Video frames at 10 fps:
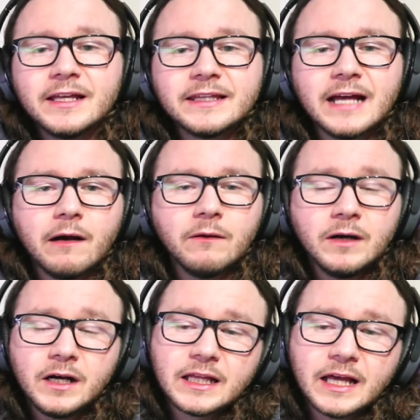Now,
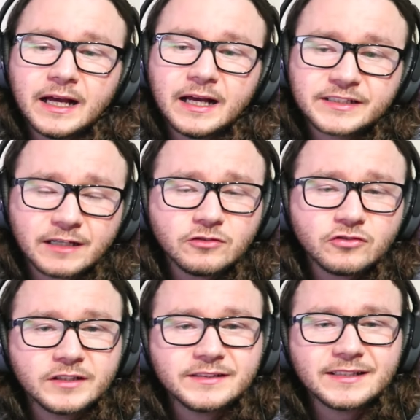Sheldon's
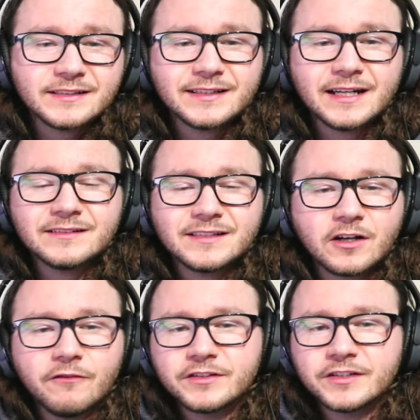gone, he's had a sit down, he's had a
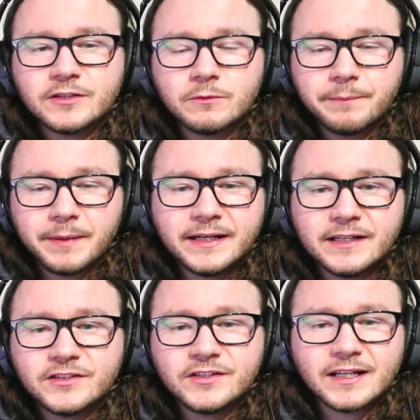conversation with Penny,
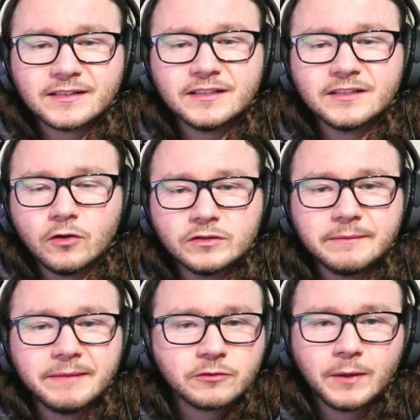and she's actually told
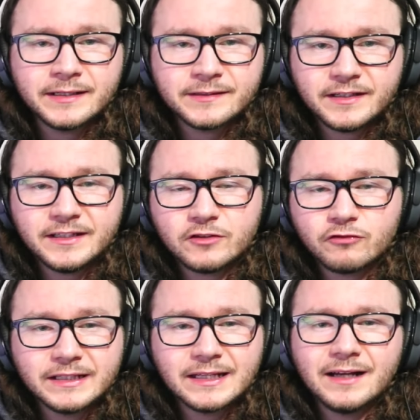him X, Y, and Z, and he's
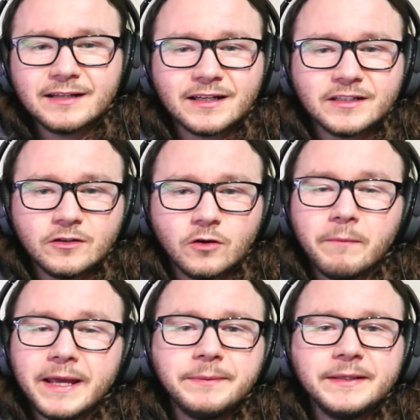realised that, you know,
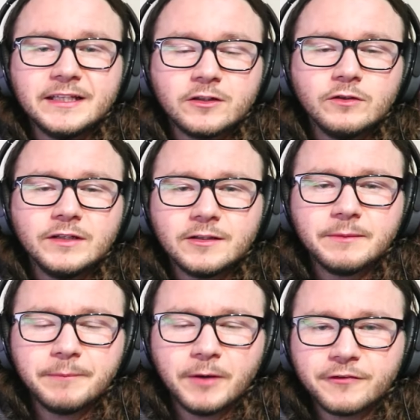maybe they do need to
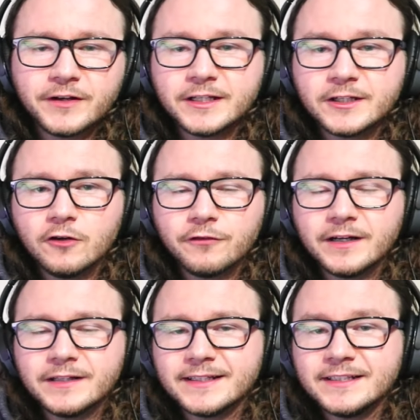be boyfriend and
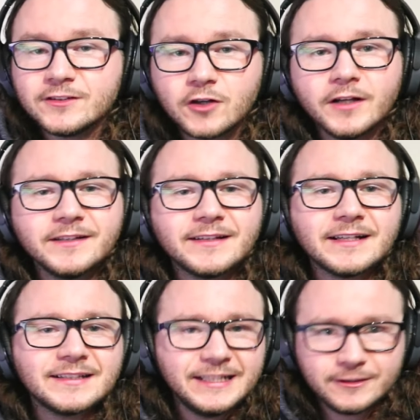girlfriend. And he's gone, he's
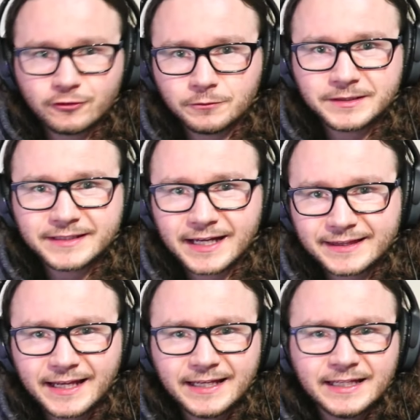actually interrupted their
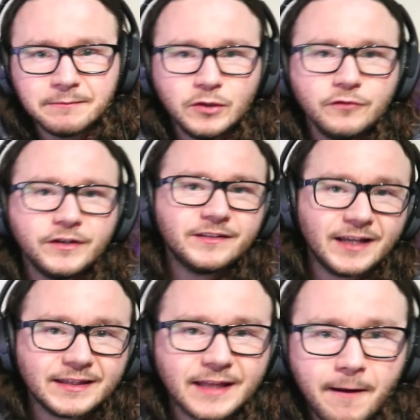date in the movies,
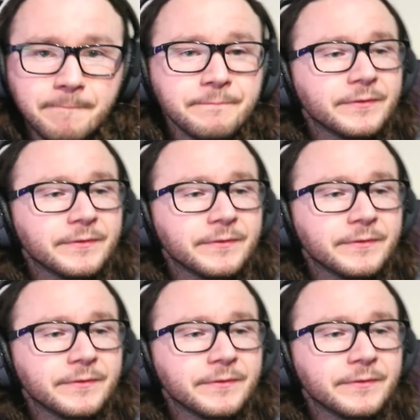sat down.